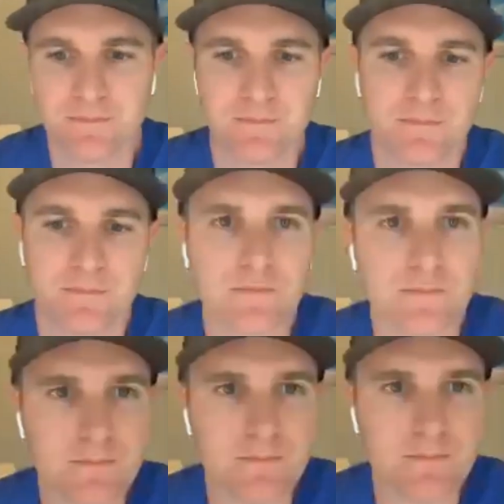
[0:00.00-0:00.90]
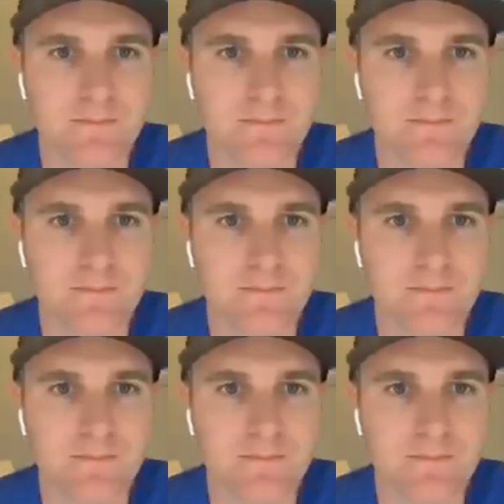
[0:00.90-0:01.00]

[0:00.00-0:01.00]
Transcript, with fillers: Justin, what were you going to